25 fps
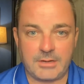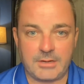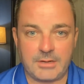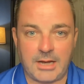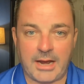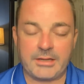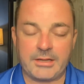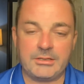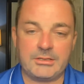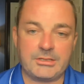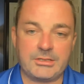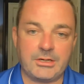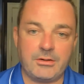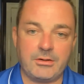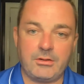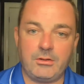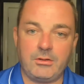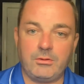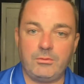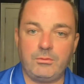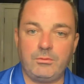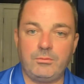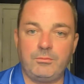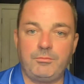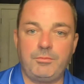I can show
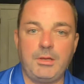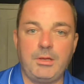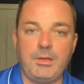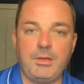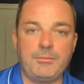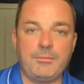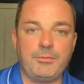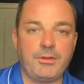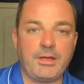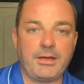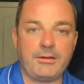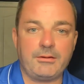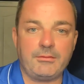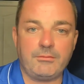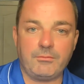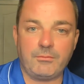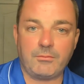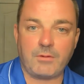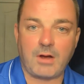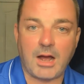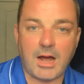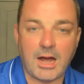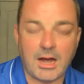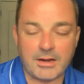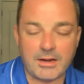you people that
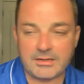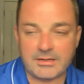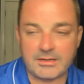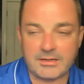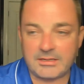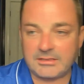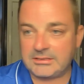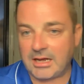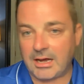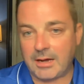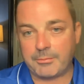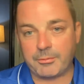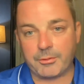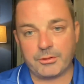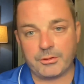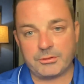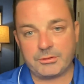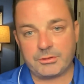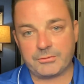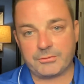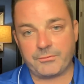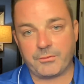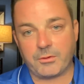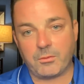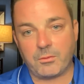top
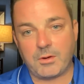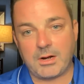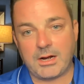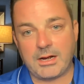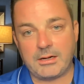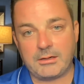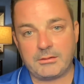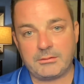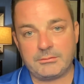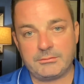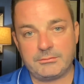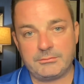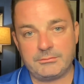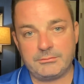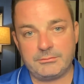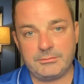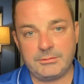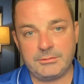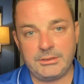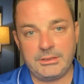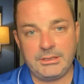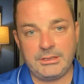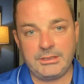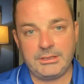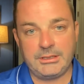producers for a while,
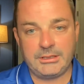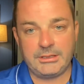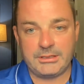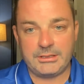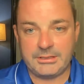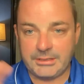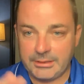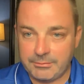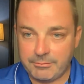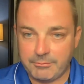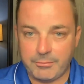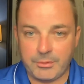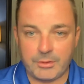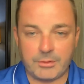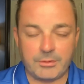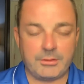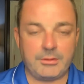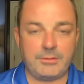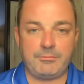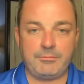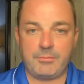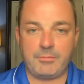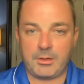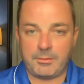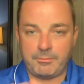didn't
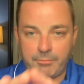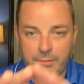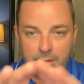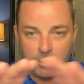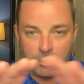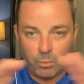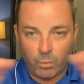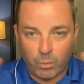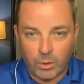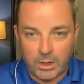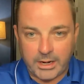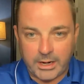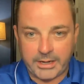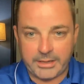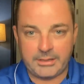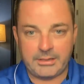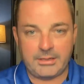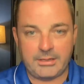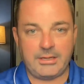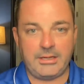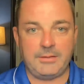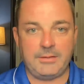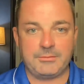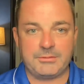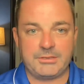build a big, wide
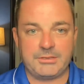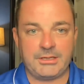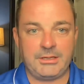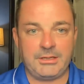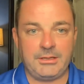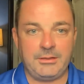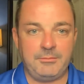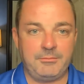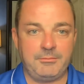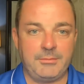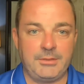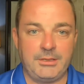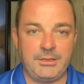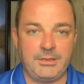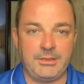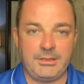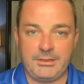and deep team.